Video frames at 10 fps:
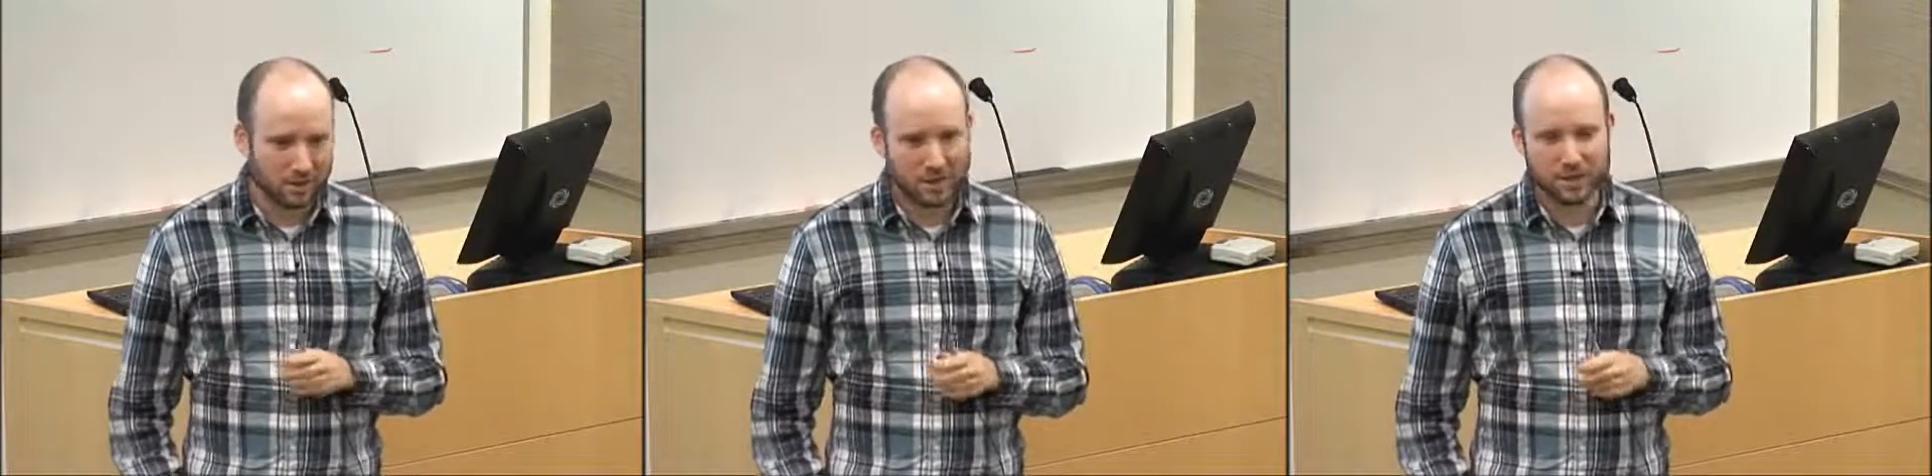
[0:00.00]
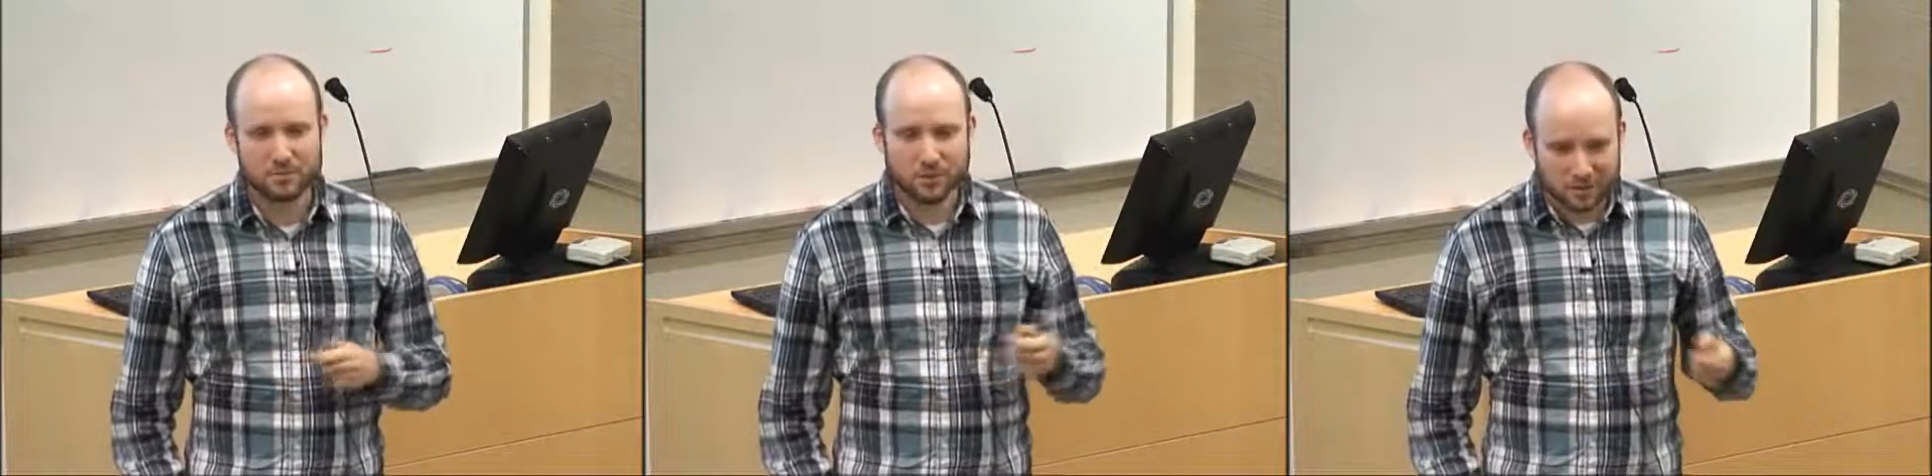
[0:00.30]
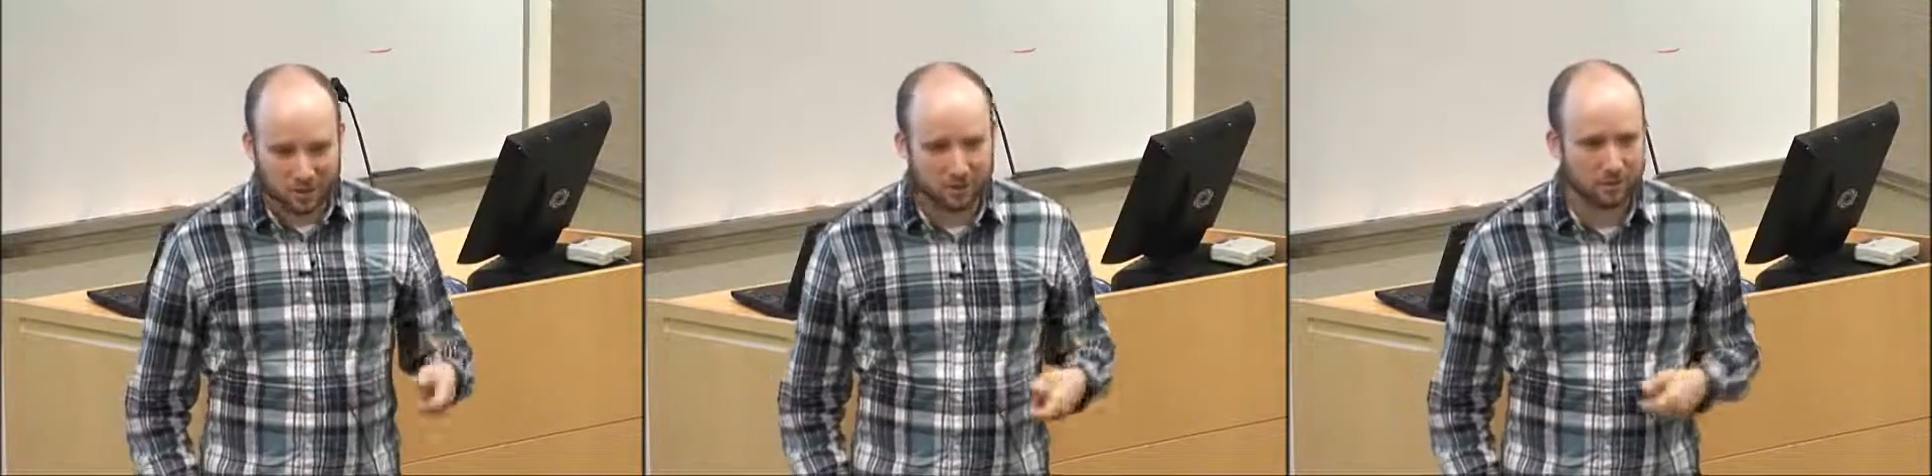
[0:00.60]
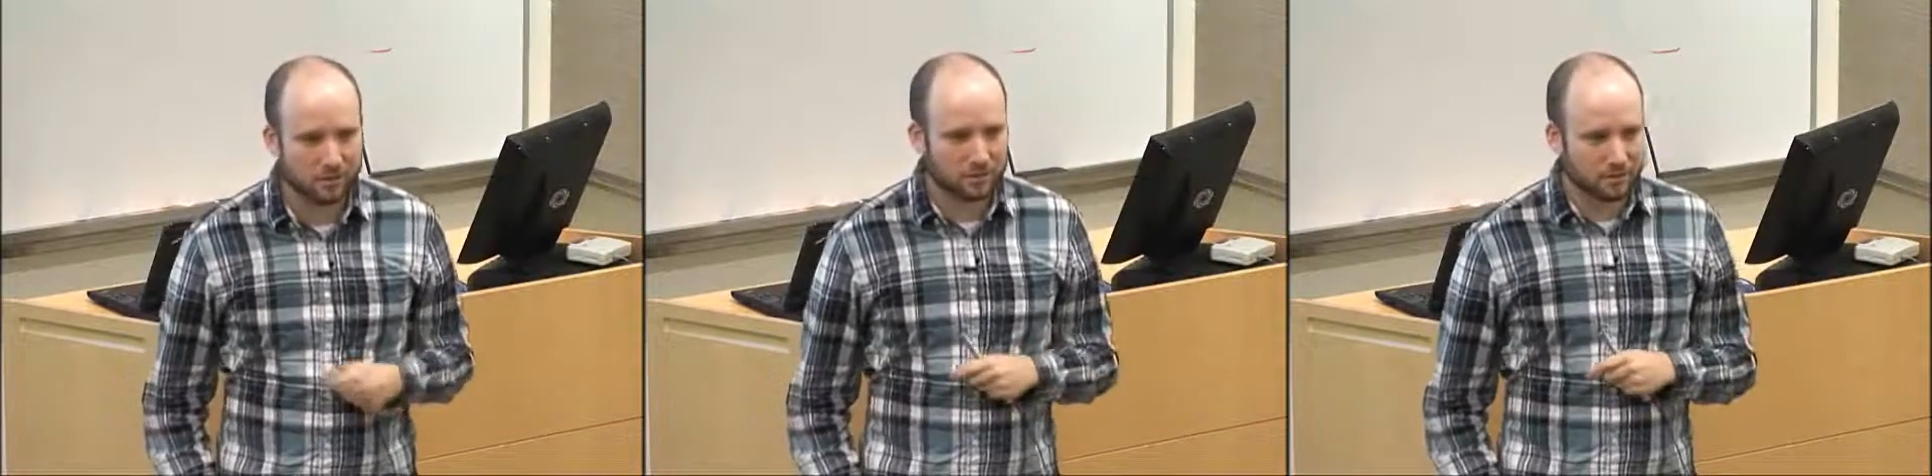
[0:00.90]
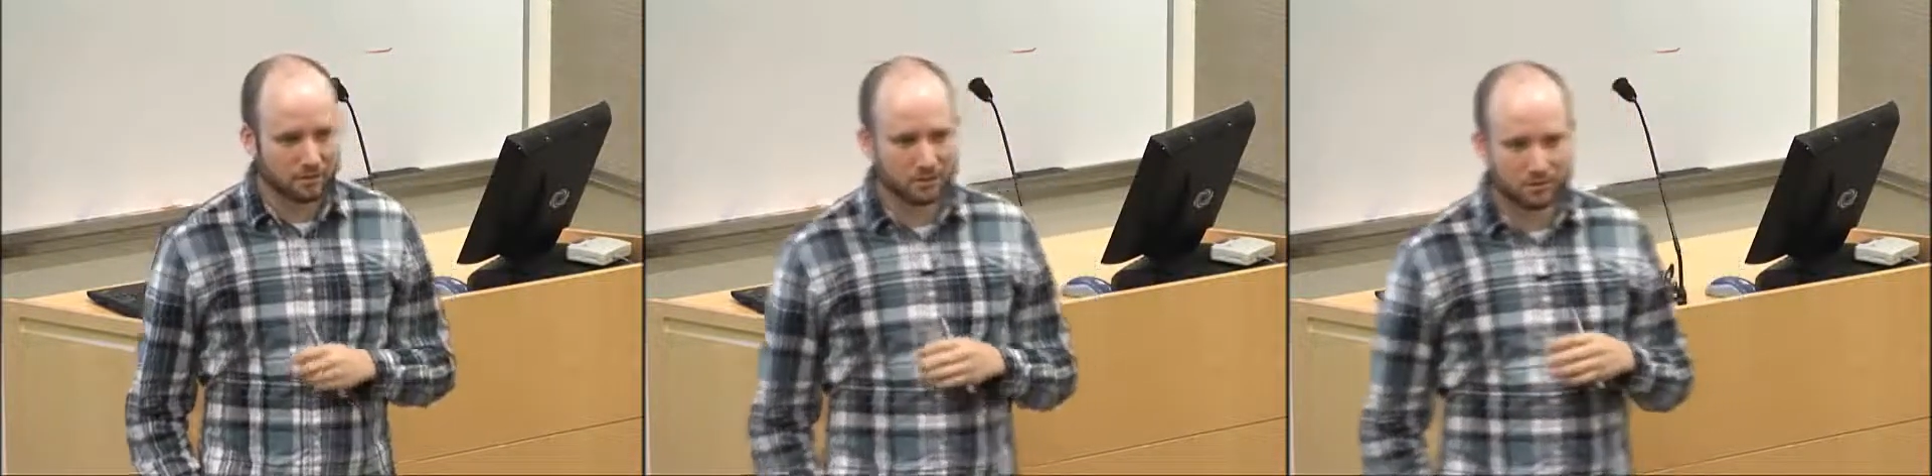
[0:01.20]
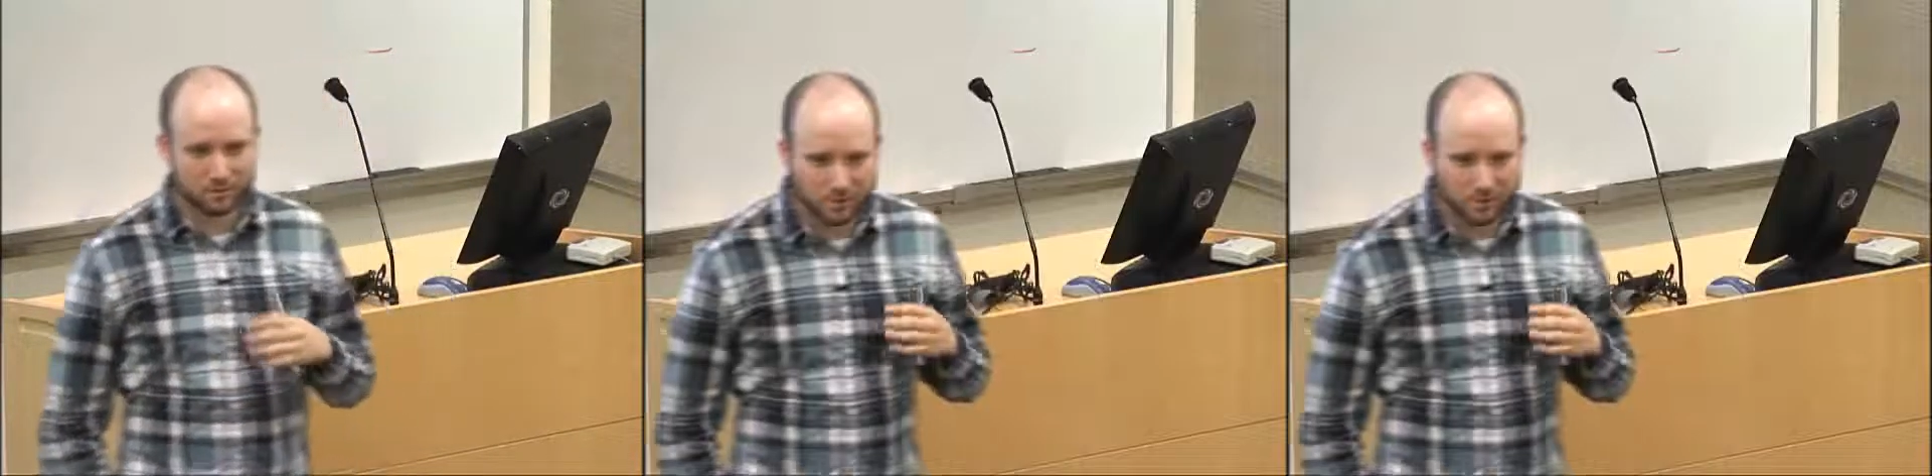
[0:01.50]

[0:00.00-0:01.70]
And in particular, the